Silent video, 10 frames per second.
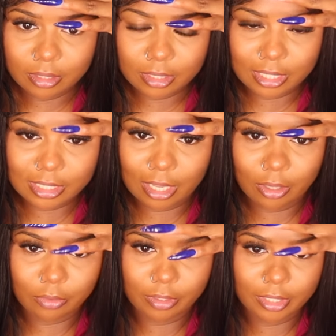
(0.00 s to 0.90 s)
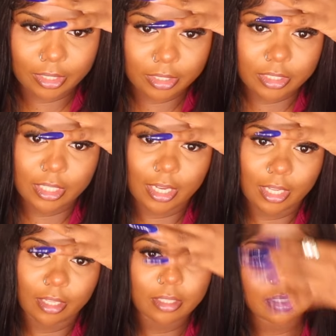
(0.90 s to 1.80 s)
That's how old it is,
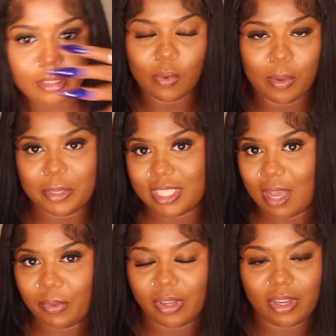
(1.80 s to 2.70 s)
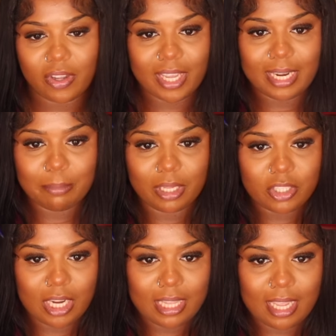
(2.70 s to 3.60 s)
child. One more time, we're gonna go ahead and blow
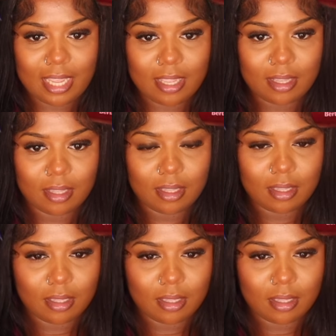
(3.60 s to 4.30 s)
dry that.